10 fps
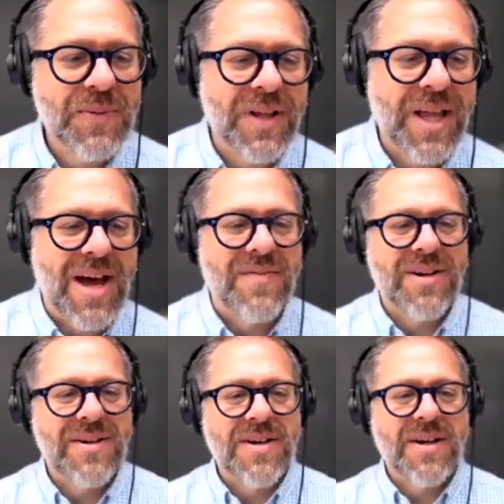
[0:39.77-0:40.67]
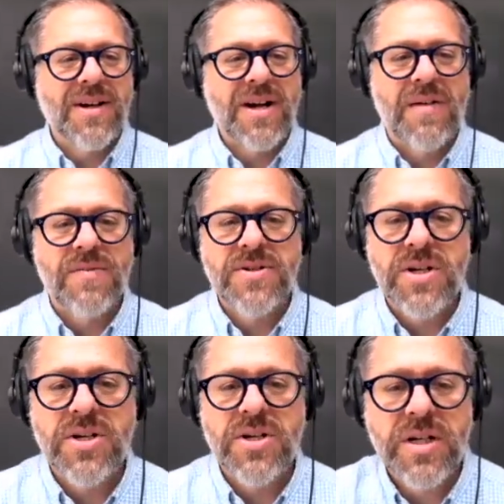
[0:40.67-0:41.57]
We'll have a
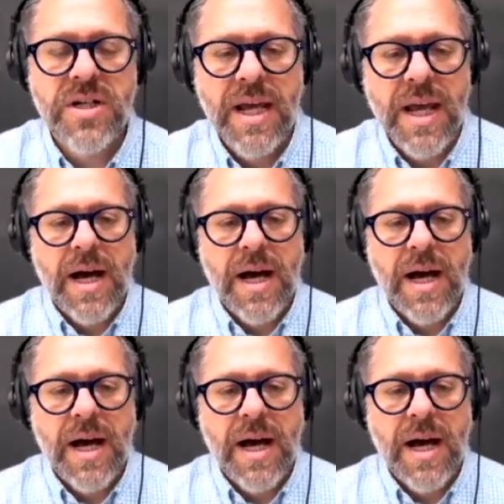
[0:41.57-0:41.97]
conversation.